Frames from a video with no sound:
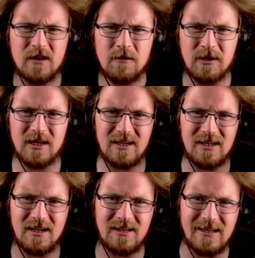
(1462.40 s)
But yeah,
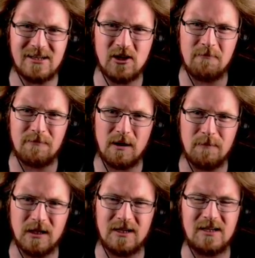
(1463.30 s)
it
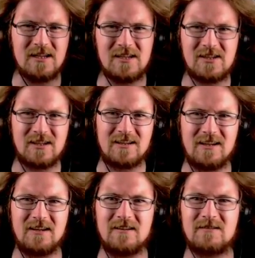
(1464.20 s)
discombobulates
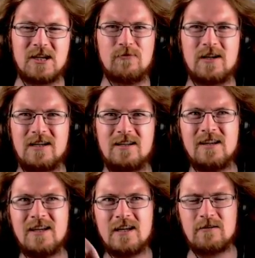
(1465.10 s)
the terrain
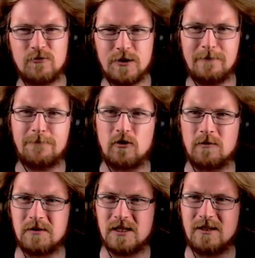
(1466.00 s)
and
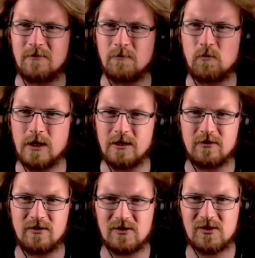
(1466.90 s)
reforms it in
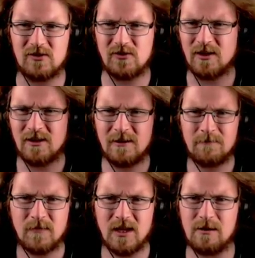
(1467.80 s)
weirdness.
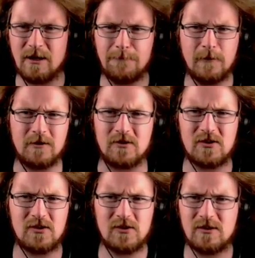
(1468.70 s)
Hey, my
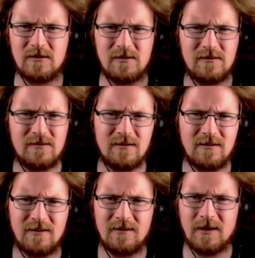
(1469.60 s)
friends.
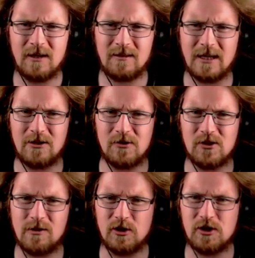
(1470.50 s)
Thank you
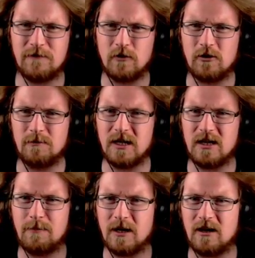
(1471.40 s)
so much for being
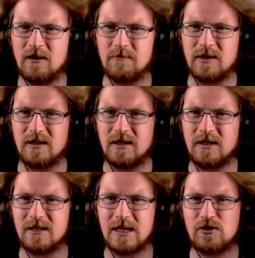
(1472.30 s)
a part of my
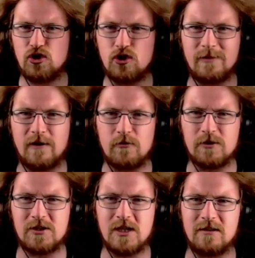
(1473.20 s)
test tube of
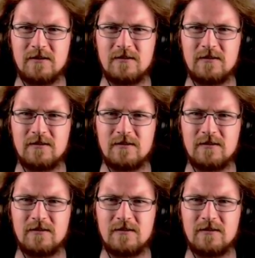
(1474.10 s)
horrors here